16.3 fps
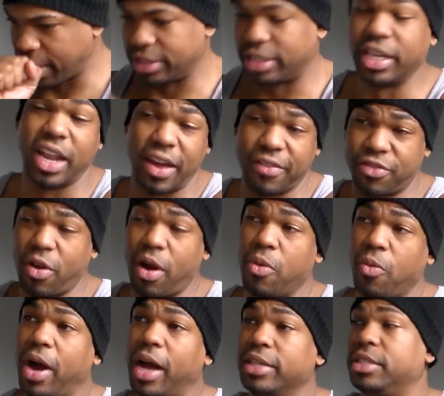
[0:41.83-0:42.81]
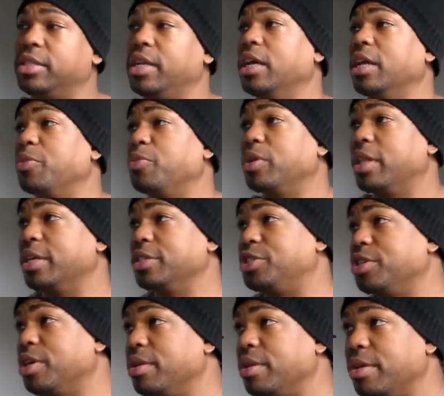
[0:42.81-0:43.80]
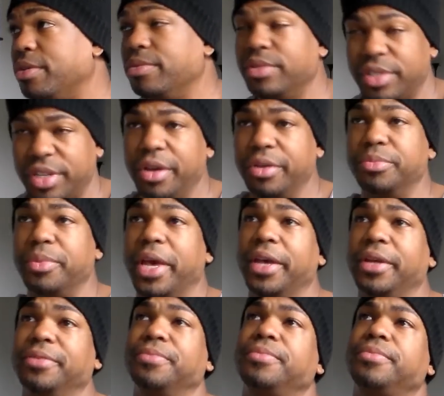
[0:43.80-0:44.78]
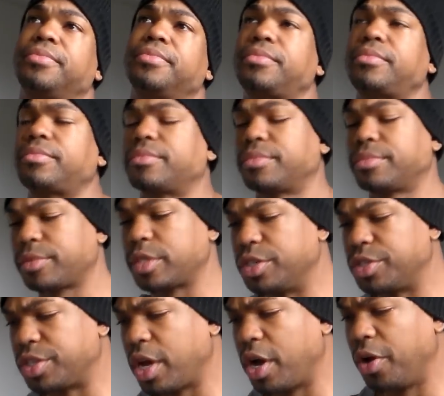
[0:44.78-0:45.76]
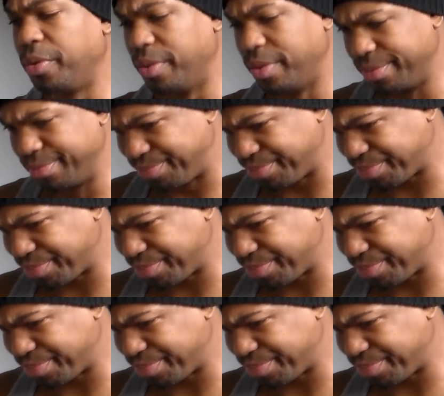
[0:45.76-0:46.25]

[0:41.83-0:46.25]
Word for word: I said after I watched that, I would let y'all know. Excuse me. So,